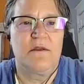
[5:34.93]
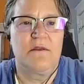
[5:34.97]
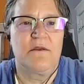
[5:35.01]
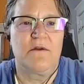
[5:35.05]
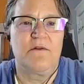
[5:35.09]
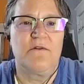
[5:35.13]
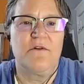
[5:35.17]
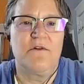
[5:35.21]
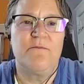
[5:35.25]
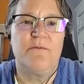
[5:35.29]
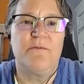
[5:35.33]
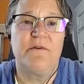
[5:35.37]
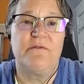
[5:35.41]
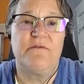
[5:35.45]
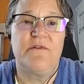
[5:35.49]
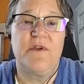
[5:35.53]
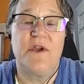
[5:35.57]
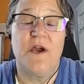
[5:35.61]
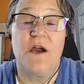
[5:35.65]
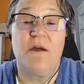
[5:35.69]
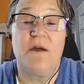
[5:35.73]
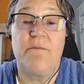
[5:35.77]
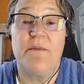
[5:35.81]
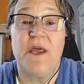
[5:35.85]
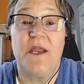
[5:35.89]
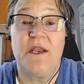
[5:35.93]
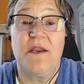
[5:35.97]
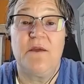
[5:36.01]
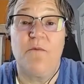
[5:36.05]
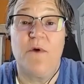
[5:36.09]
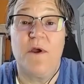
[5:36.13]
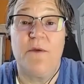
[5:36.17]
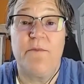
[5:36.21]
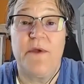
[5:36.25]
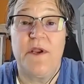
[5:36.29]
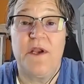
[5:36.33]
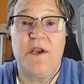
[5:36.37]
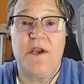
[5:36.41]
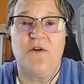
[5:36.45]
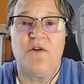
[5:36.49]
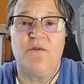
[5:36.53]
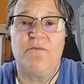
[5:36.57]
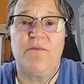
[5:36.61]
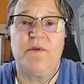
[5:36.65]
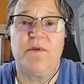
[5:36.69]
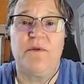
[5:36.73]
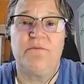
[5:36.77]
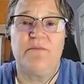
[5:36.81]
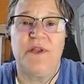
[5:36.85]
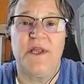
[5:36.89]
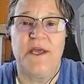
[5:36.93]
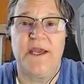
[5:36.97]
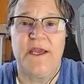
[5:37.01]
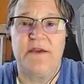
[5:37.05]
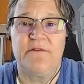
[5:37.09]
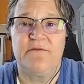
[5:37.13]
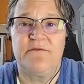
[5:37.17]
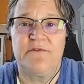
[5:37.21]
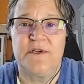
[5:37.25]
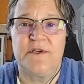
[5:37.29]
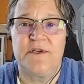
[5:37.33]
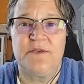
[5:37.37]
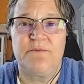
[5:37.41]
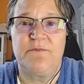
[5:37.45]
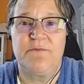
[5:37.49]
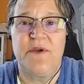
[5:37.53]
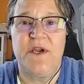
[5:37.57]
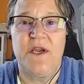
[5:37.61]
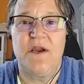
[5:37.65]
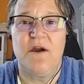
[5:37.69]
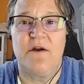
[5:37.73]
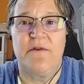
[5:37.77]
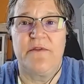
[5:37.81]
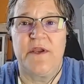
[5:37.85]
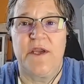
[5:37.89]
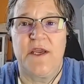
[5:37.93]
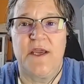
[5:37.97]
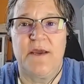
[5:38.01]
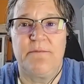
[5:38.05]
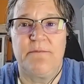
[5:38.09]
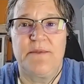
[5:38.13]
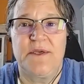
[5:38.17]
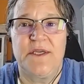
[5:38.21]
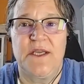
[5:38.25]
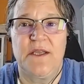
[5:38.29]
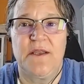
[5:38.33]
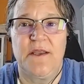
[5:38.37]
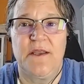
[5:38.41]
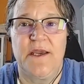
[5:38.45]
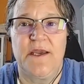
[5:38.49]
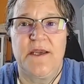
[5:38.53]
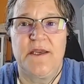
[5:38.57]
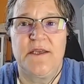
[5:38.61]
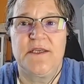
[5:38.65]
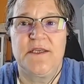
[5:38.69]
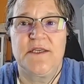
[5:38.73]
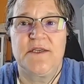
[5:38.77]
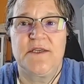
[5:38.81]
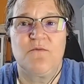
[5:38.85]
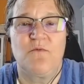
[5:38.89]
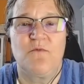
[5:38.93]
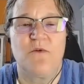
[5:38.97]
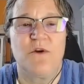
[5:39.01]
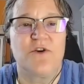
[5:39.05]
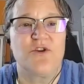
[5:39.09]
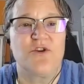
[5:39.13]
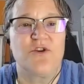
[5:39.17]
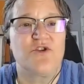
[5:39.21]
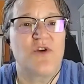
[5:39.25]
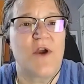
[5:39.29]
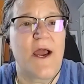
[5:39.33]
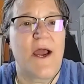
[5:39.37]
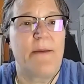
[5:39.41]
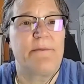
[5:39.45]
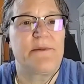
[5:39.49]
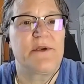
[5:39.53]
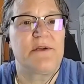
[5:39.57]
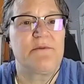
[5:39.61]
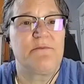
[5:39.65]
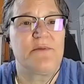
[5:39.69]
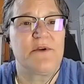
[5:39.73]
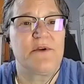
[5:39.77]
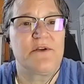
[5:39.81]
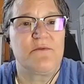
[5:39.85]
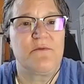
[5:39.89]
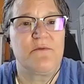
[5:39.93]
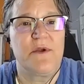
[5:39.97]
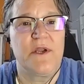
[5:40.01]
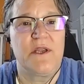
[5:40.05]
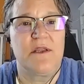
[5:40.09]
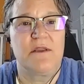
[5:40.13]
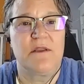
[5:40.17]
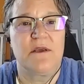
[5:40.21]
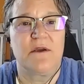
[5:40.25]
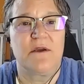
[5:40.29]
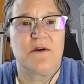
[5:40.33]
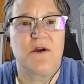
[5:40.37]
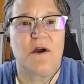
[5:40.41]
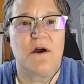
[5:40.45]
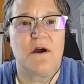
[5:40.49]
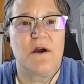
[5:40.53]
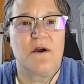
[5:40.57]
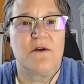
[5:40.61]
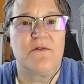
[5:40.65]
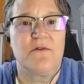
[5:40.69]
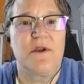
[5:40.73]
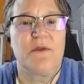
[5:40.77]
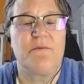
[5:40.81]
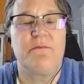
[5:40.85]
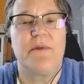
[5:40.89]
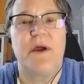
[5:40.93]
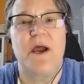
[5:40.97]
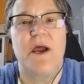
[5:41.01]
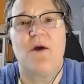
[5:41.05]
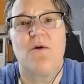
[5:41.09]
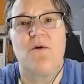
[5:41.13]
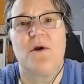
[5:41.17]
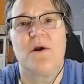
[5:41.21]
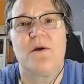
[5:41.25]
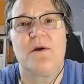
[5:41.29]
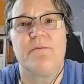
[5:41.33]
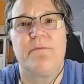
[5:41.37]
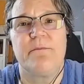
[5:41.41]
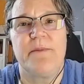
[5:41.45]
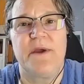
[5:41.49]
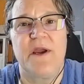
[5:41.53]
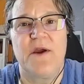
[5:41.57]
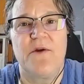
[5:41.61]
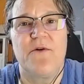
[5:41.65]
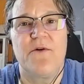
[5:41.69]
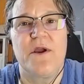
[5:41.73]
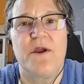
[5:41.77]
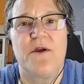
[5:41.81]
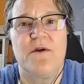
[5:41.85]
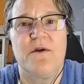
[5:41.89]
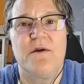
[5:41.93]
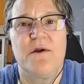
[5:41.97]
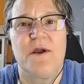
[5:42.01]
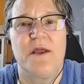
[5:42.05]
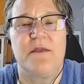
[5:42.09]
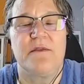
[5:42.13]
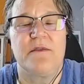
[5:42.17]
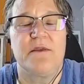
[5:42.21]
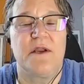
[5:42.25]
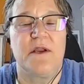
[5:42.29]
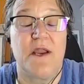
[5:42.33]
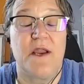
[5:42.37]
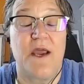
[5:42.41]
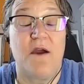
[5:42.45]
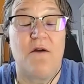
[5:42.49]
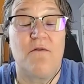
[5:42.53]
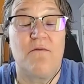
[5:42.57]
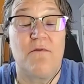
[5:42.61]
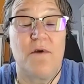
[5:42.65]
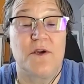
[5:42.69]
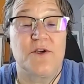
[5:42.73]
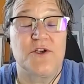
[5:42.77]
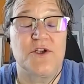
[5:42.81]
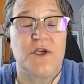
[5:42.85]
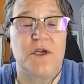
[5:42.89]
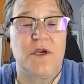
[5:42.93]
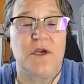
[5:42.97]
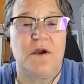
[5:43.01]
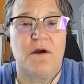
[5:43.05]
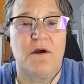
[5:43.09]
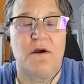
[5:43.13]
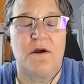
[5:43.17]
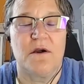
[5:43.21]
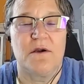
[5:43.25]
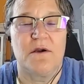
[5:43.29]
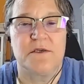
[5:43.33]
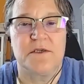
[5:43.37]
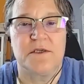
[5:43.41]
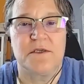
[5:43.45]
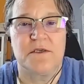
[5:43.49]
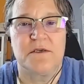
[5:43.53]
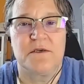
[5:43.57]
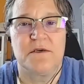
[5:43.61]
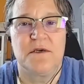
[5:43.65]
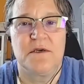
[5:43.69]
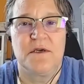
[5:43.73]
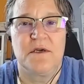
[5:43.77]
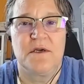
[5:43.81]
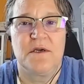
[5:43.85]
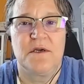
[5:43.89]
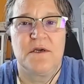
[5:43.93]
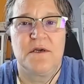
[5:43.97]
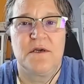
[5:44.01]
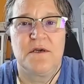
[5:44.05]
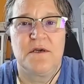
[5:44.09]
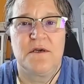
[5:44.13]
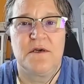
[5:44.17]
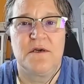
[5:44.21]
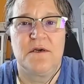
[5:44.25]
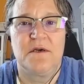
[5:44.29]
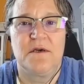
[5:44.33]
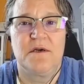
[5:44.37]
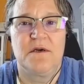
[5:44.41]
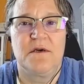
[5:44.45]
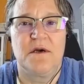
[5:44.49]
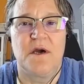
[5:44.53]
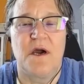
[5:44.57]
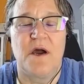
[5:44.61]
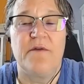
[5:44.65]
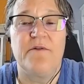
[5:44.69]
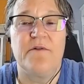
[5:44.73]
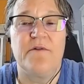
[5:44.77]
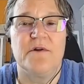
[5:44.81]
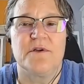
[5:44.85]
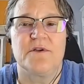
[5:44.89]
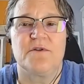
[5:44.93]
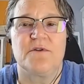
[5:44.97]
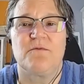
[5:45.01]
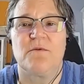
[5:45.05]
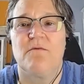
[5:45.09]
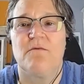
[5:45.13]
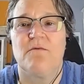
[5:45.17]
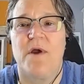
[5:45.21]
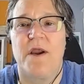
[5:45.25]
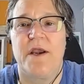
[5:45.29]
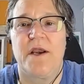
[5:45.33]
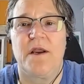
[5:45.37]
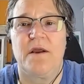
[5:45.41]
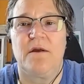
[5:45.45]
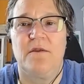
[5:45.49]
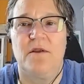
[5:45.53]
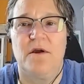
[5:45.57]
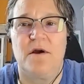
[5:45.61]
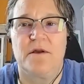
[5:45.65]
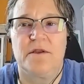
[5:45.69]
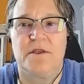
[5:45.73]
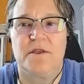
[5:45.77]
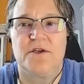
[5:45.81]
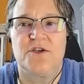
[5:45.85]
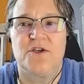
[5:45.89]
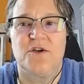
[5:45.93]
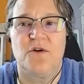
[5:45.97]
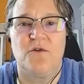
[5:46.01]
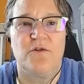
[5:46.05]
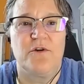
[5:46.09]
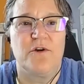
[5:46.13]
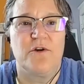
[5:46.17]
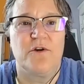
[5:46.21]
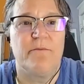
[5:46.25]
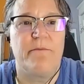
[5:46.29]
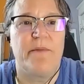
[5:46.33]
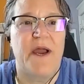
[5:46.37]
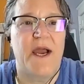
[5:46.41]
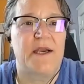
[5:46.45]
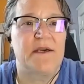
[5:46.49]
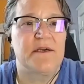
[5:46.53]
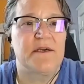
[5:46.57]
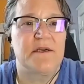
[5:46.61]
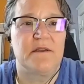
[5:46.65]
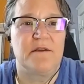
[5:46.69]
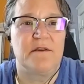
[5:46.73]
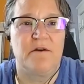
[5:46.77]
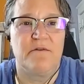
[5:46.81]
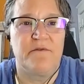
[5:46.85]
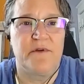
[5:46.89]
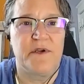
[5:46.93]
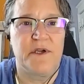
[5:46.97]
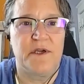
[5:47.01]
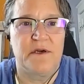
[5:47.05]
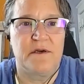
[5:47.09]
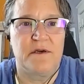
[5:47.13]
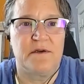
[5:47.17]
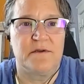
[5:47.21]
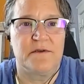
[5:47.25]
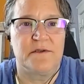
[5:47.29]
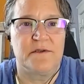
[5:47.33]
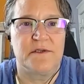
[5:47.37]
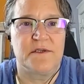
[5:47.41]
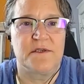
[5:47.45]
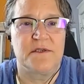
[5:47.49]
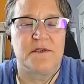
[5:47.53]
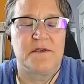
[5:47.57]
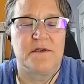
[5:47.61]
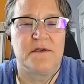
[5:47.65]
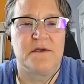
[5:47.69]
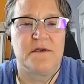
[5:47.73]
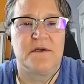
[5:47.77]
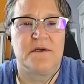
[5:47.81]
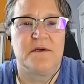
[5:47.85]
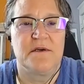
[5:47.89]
The group of young men and women who had been playing frisbee on the empty lanes were trapped between the concrete bower- barrier and the now rushing cars. Others were running along the shoulder back to their vehicles.